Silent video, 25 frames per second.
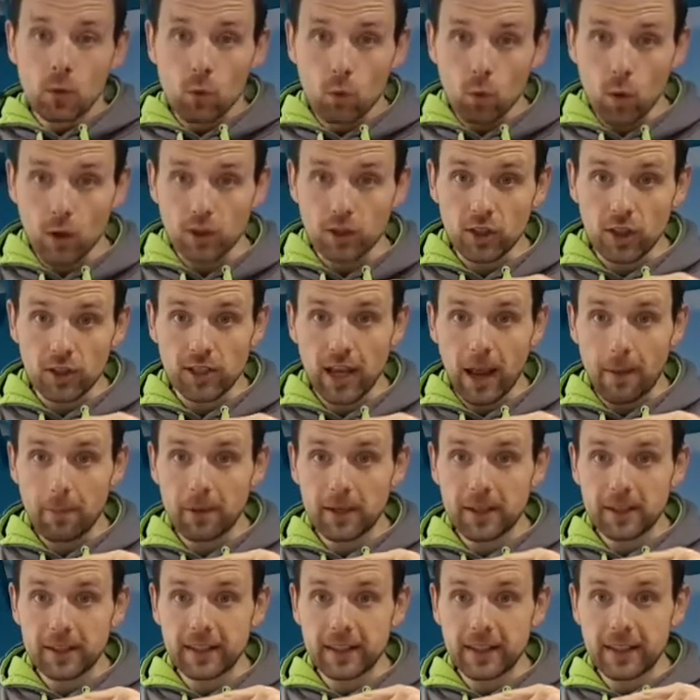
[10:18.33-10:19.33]
What starts
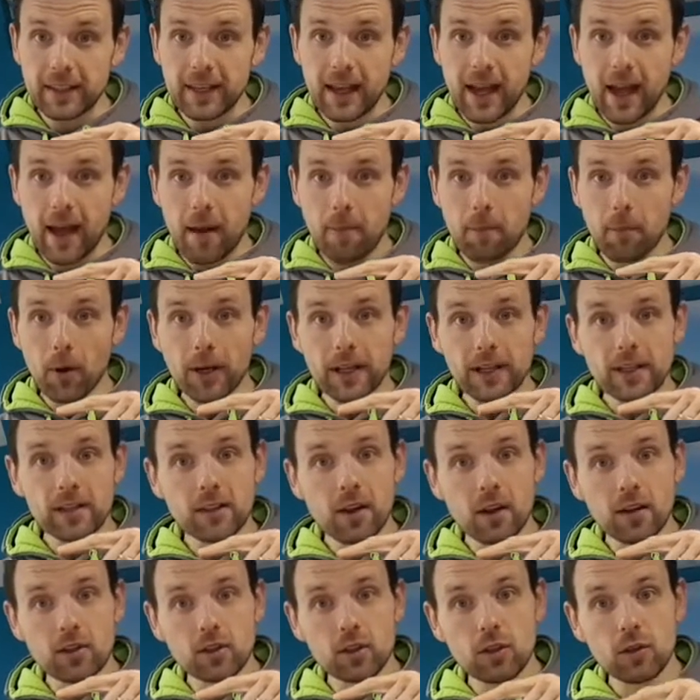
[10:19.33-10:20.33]
happening is the body
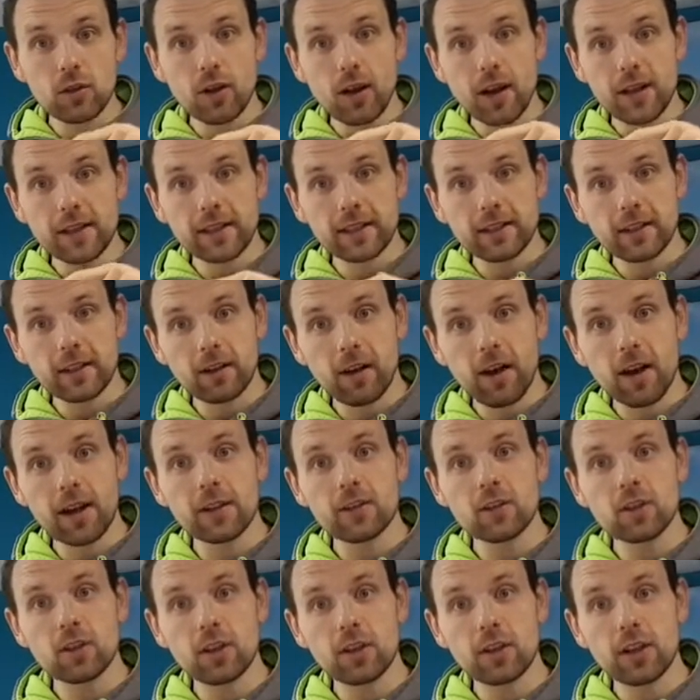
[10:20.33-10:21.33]
starts utilizing the
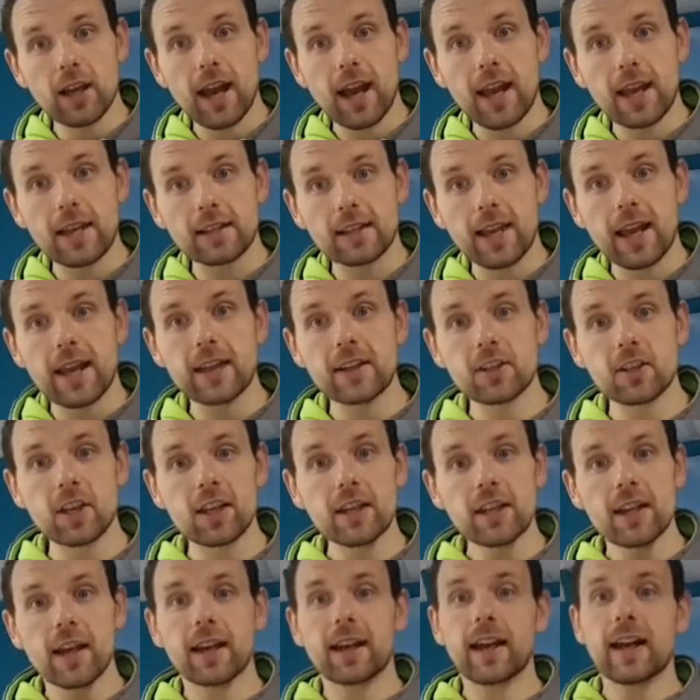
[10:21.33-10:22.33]
glycogen as
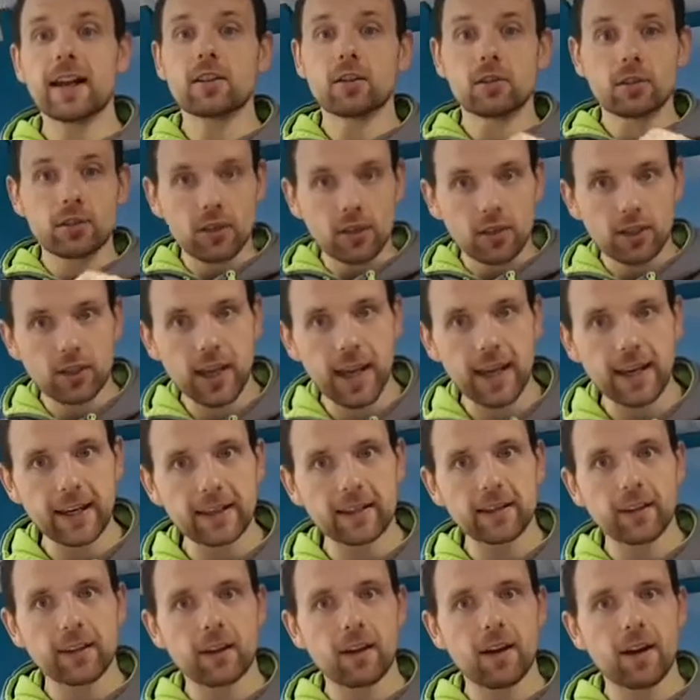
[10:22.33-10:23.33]
energy. Okay, so it starts
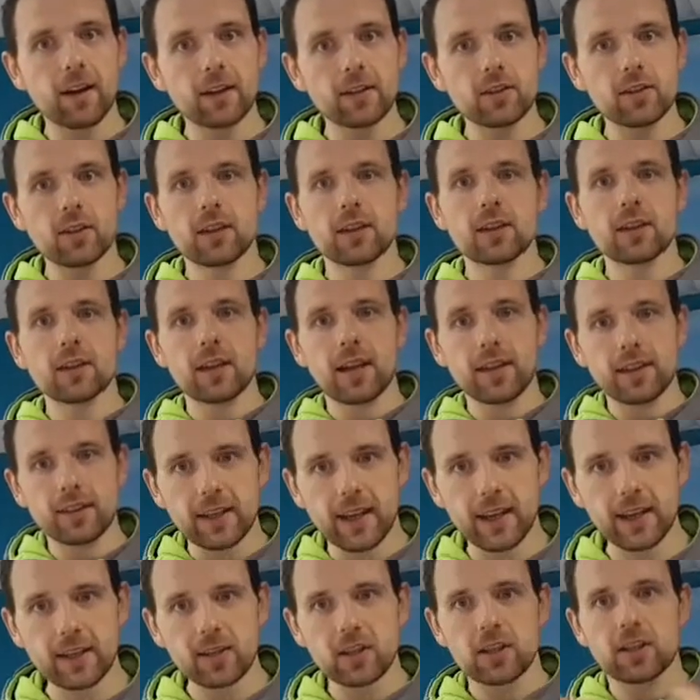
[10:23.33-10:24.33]
taking the glycogen as
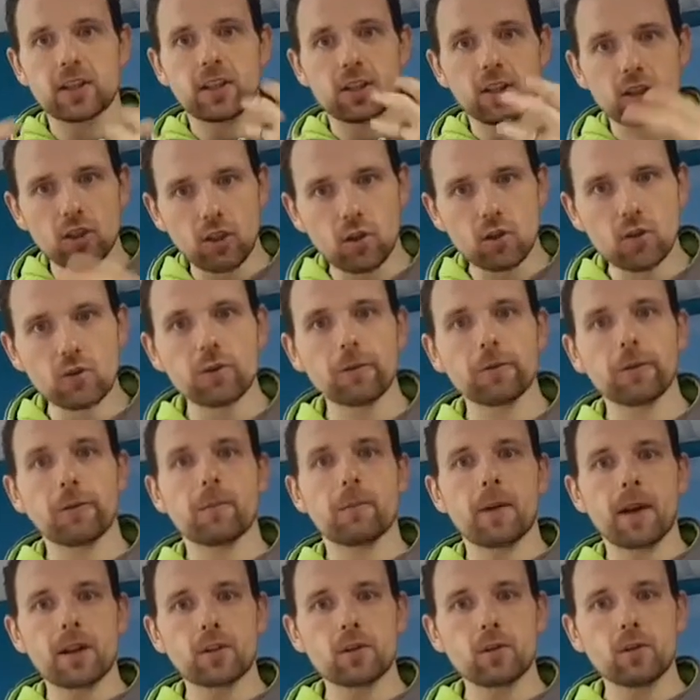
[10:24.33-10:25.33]
the energy to use for
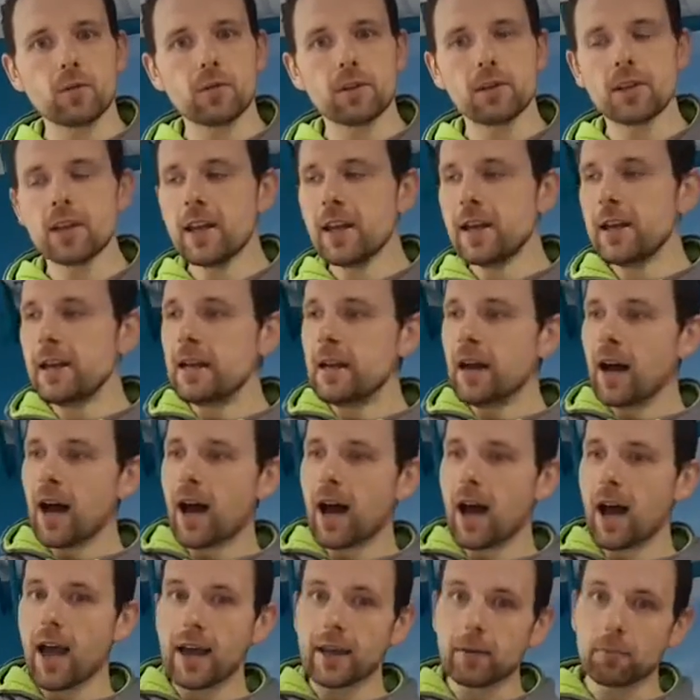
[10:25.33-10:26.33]
the muscles.
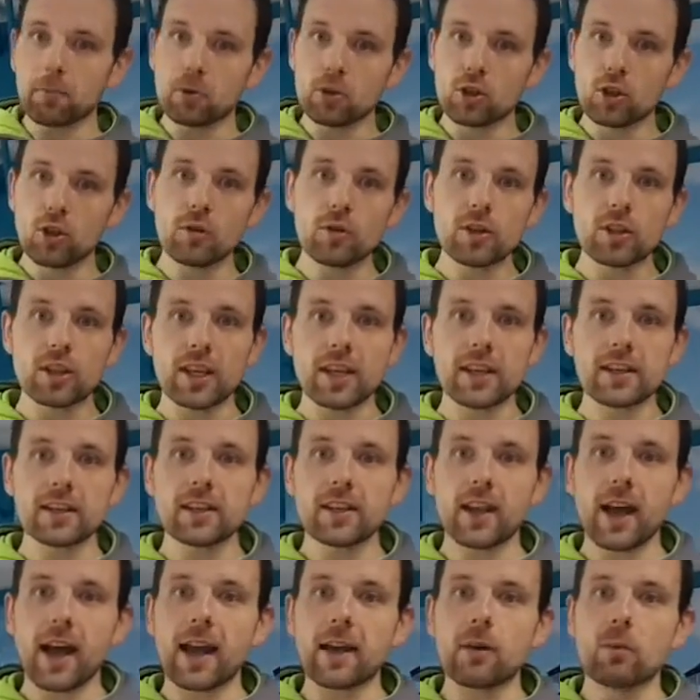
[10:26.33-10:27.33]
It
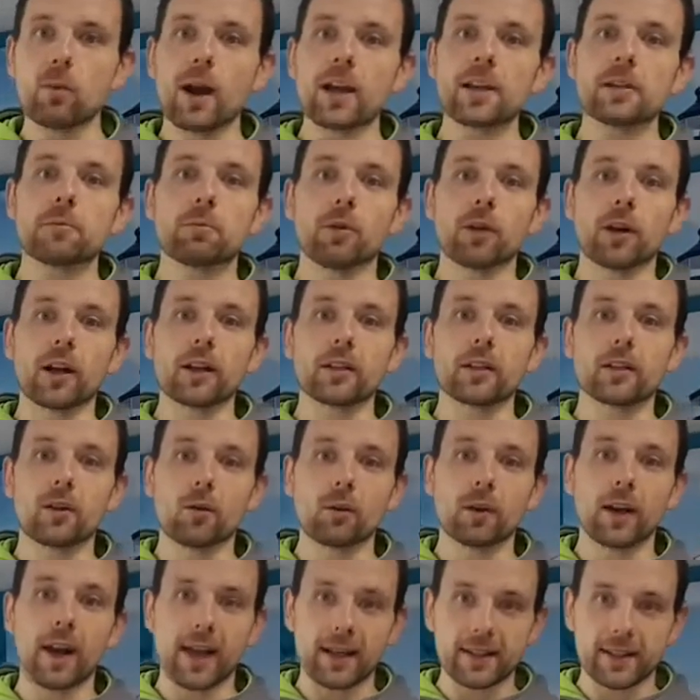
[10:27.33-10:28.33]
produces a waste product
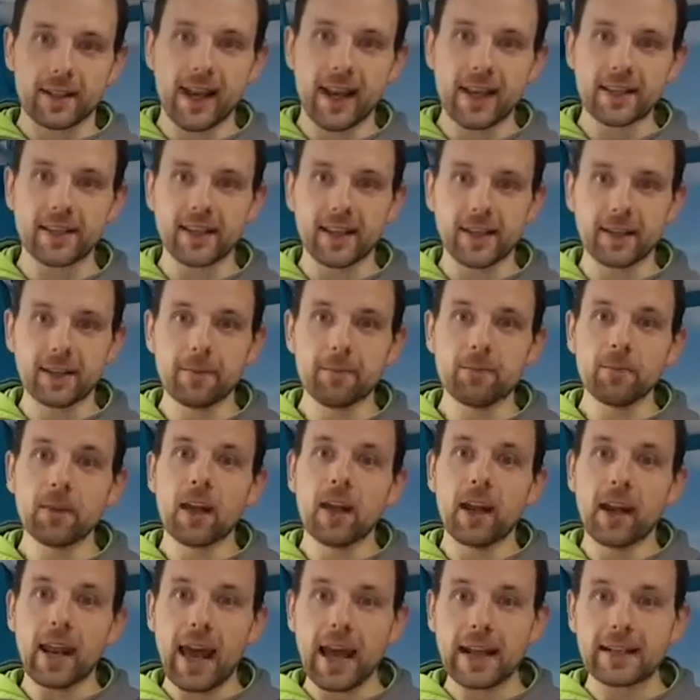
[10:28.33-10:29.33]
called lactic acid.
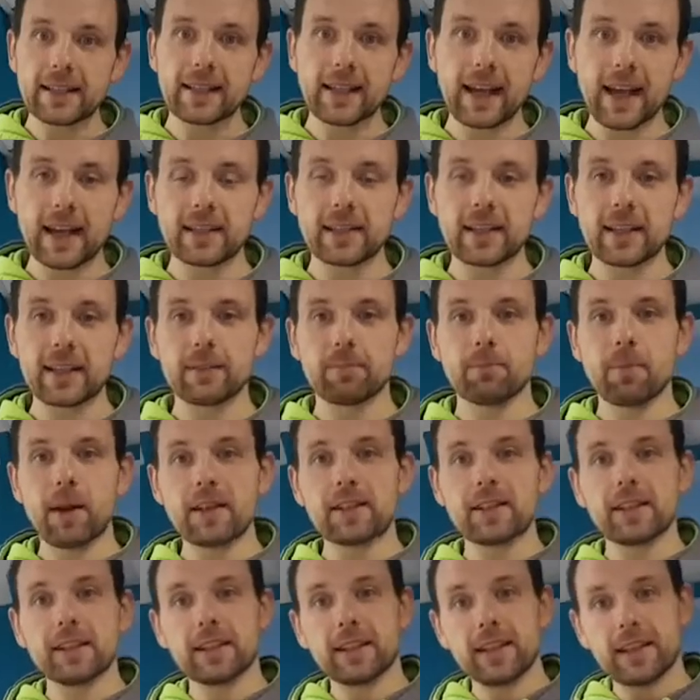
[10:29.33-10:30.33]
Lactic acid
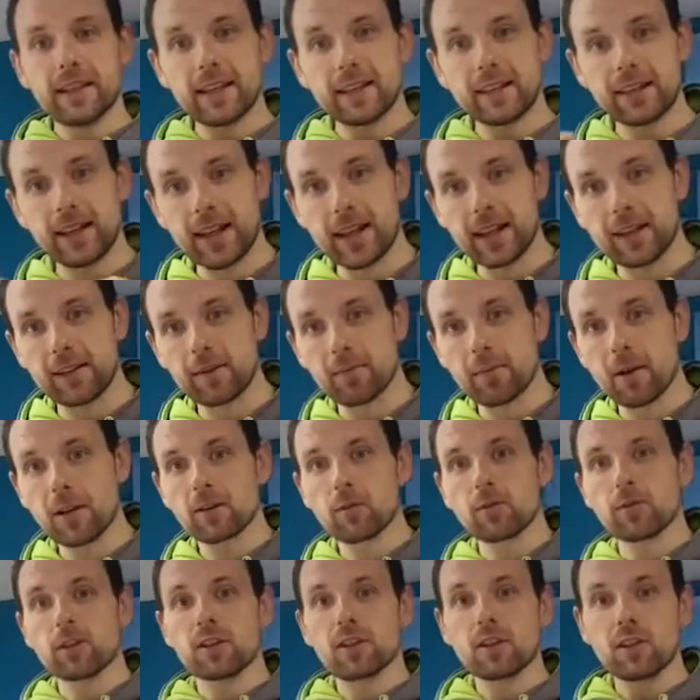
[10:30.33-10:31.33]
basically is in the
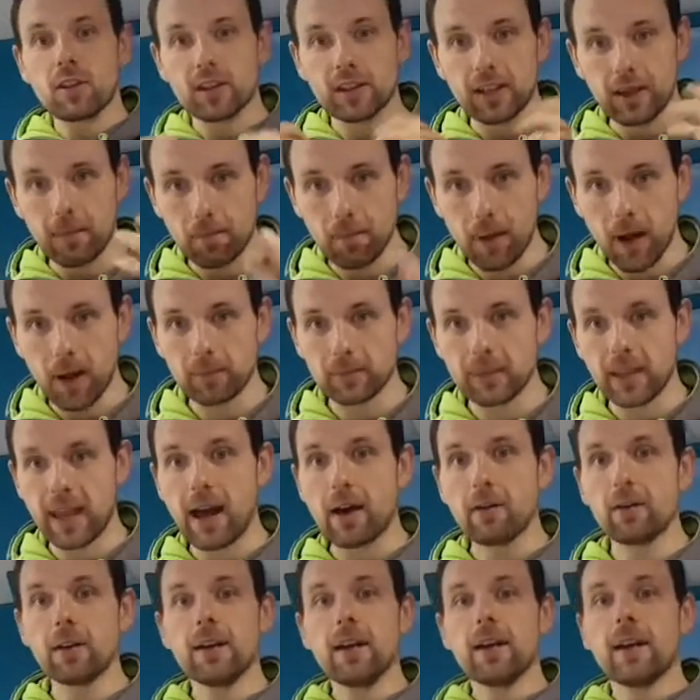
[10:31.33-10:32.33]
muscles and starts getting pumped
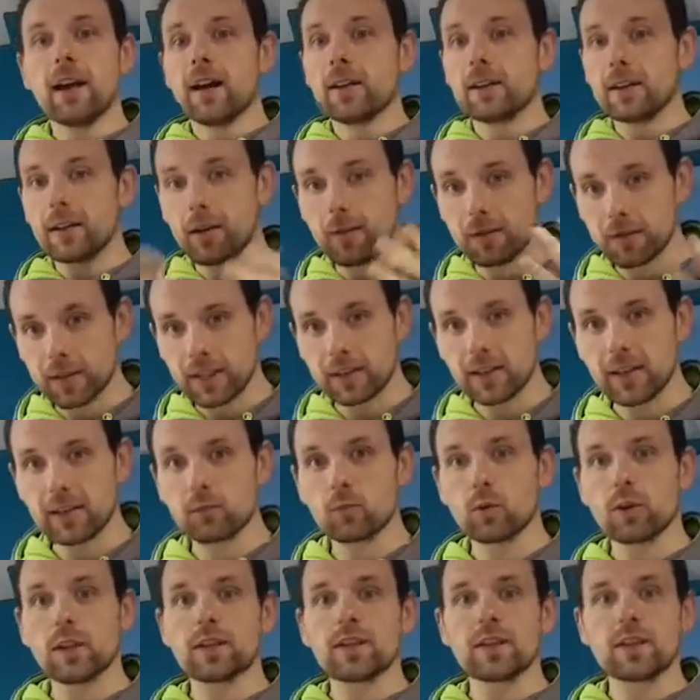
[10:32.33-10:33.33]
out, and obviously it
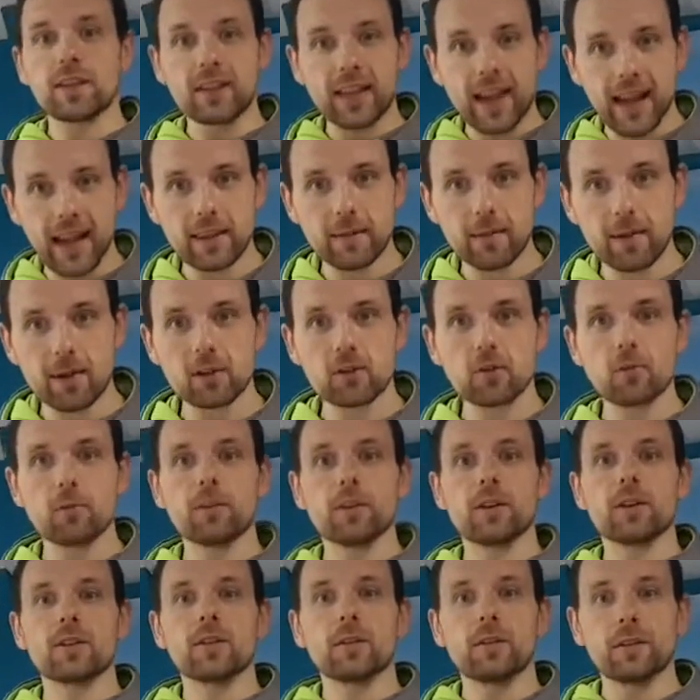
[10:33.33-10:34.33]
doesn't want it to stay in the muscle
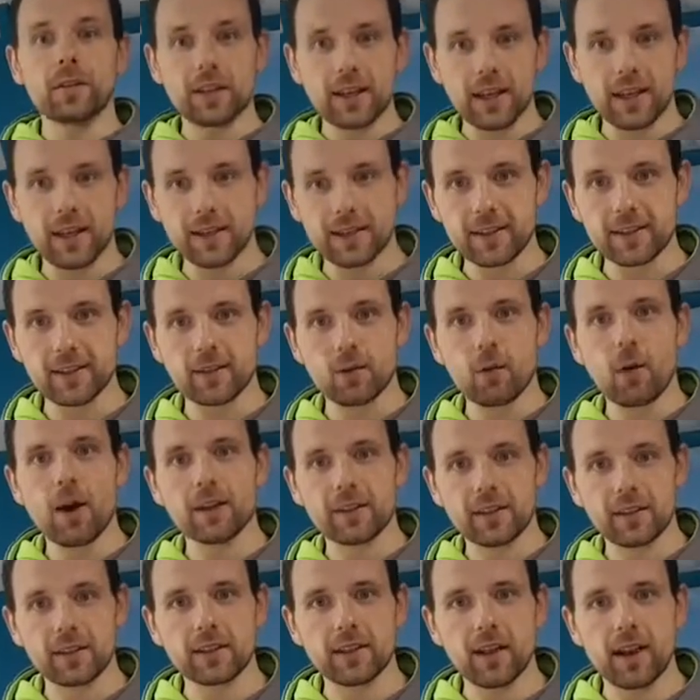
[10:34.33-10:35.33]
because obviously it's
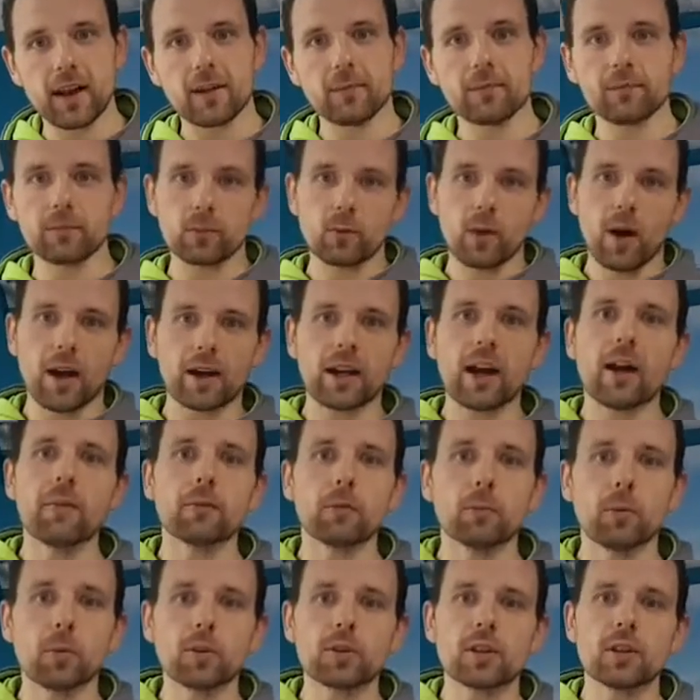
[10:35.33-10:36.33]
quite
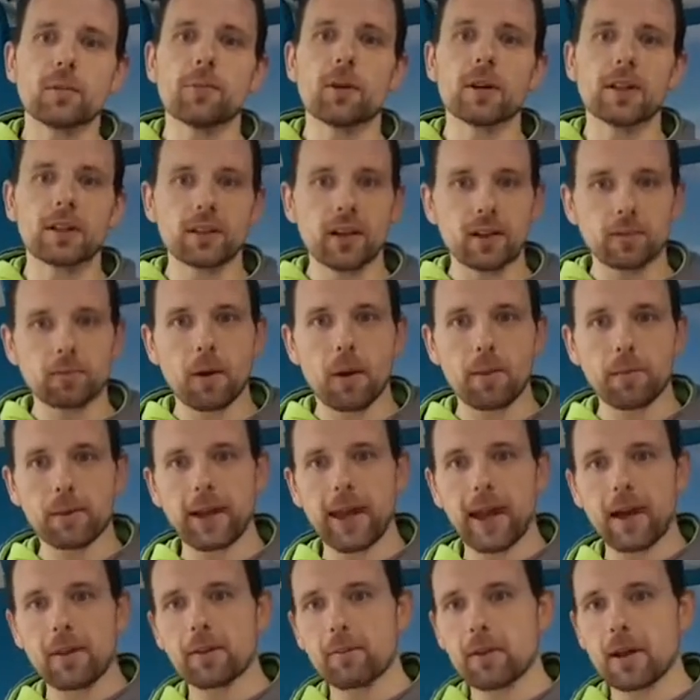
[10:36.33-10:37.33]
uncomfortable, so the body starts
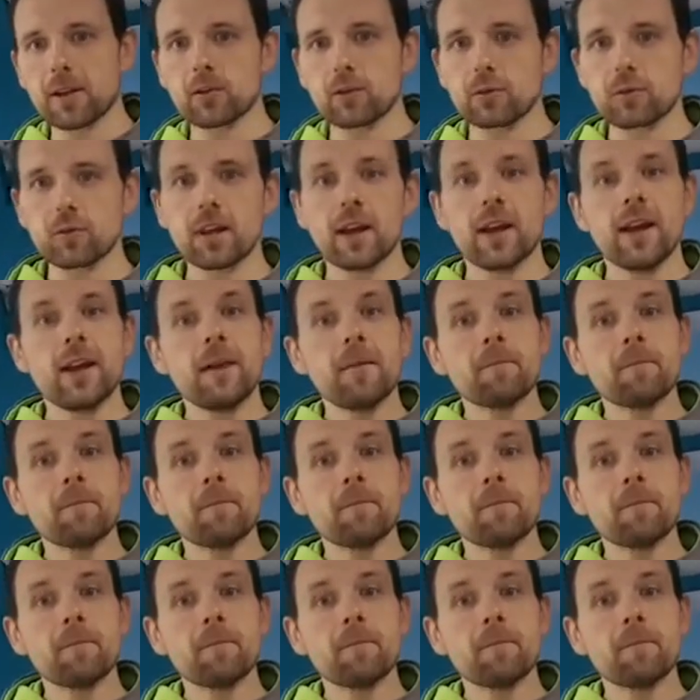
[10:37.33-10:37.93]
pumping out of the muscles.